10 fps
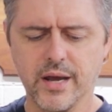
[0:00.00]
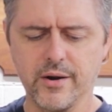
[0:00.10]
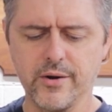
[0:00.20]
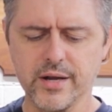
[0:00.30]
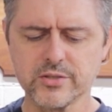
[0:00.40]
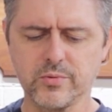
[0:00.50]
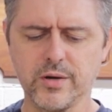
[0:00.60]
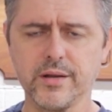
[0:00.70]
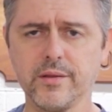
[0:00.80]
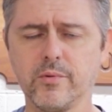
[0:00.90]
in our next
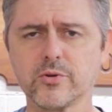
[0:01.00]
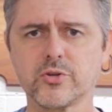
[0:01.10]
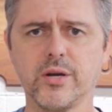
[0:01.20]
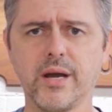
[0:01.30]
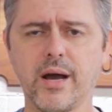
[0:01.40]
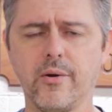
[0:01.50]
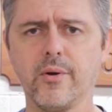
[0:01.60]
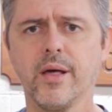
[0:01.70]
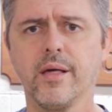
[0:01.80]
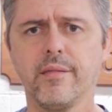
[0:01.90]
one, and then we'll show you
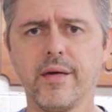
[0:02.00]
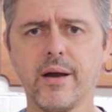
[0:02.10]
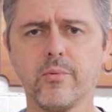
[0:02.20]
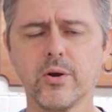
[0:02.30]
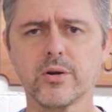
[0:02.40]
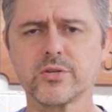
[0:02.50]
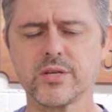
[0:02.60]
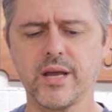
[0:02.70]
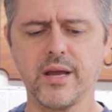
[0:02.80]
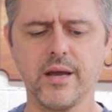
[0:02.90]
how that
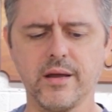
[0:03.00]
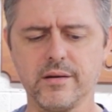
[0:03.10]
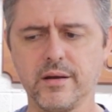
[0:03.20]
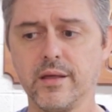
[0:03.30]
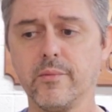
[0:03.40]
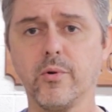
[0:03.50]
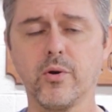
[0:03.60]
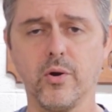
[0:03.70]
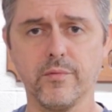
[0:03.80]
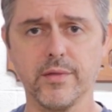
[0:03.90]
works, and uh, then
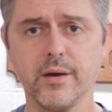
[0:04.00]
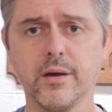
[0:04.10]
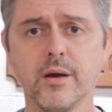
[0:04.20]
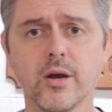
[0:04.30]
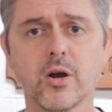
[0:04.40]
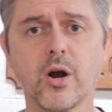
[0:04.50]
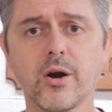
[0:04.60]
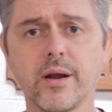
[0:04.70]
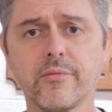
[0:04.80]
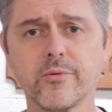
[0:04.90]
we'll go over the
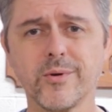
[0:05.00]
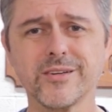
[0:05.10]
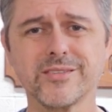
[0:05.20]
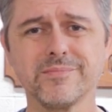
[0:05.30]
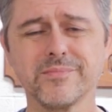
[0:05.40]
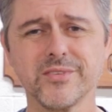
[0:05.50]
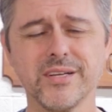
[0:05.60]
card afterwards.